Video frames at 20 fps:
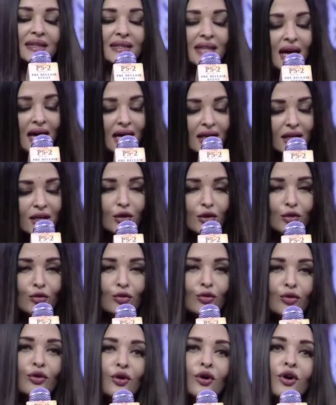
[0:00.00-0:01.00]
And thank you
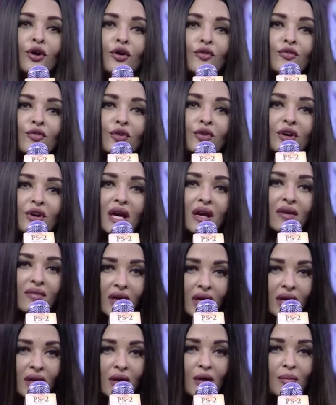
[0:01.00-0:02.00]
for
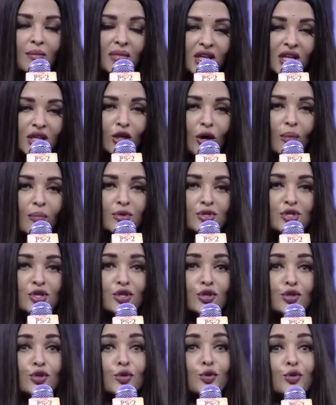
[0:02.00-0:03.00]
giving me the
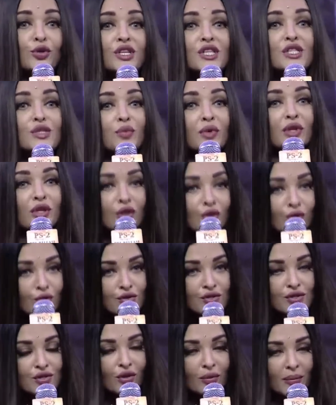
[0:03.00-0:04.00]
opportunity to do this with you
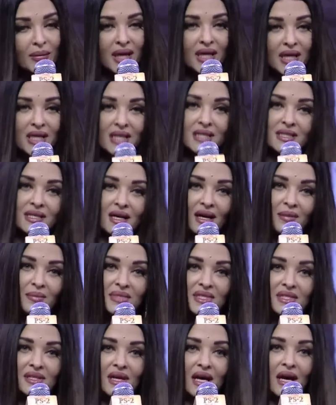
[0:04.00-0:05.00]
so many
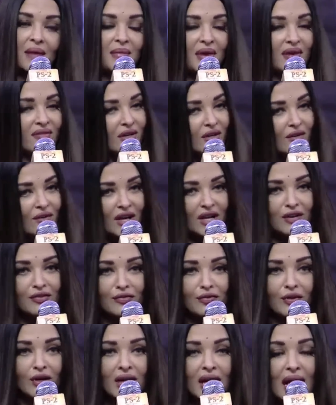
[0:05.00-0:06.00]
times. I'm ever
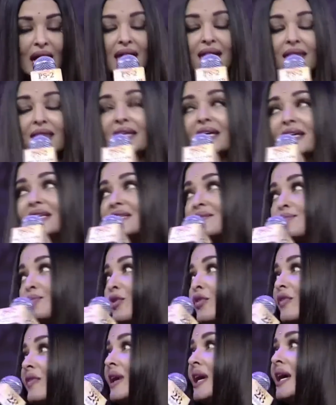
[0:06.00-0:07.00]
grateful. And this
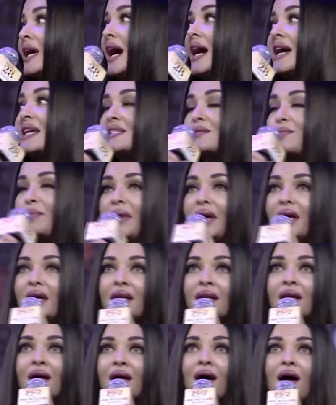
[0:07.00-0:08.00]
movie has
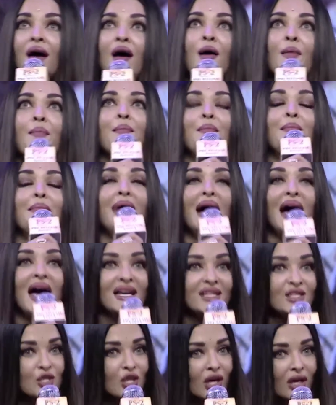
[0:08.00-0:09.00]
been
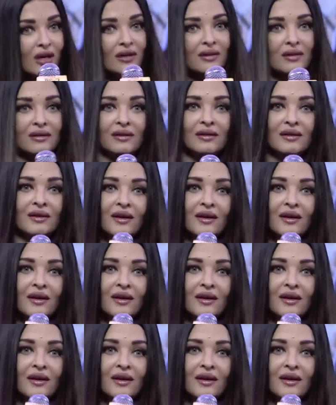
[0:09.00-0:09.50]
magical.